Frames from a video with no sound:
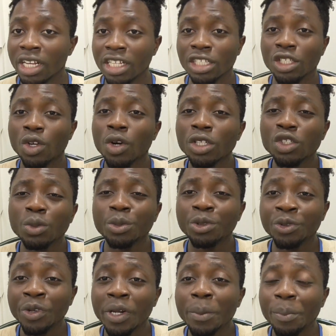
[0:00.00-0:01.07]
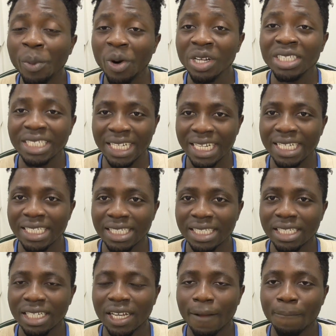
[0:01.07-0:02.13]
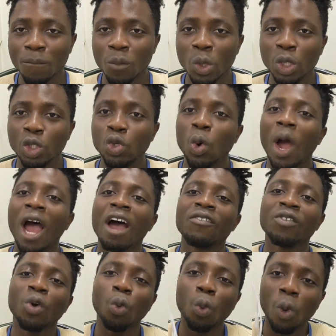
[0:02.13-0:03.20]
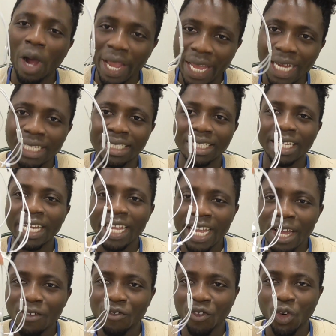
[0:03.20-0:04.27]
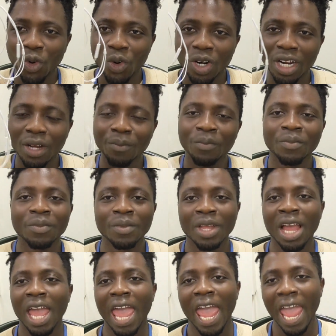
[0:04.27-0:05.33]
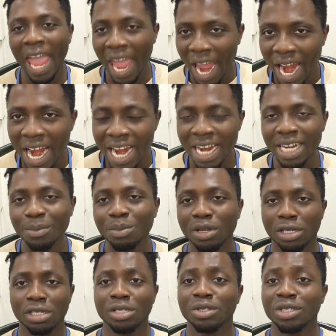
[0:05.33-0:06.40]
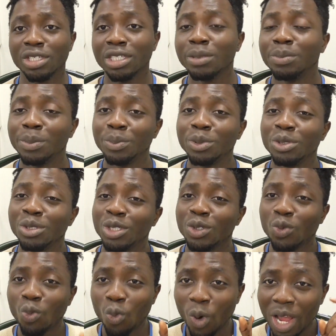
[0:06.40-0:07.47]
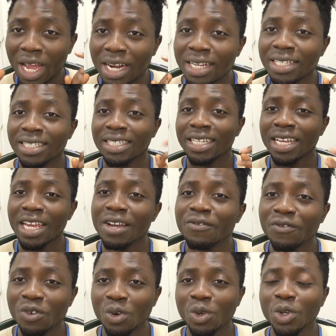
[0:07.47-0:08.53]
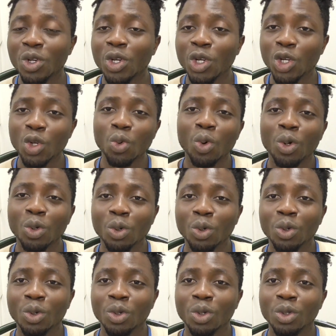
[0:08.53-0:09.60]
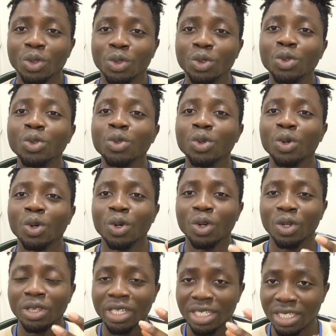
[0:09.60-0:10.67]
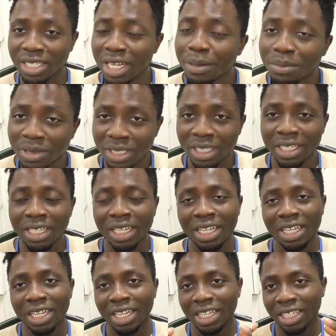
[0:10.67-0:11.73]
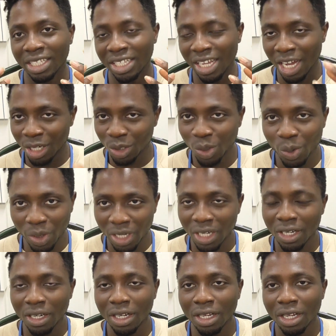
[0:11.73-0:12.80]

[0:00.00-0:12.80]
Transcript: it's going to be really pointless to have a wired earphone, and because you see people using wireless earphone, you want to do the same thing they are doing.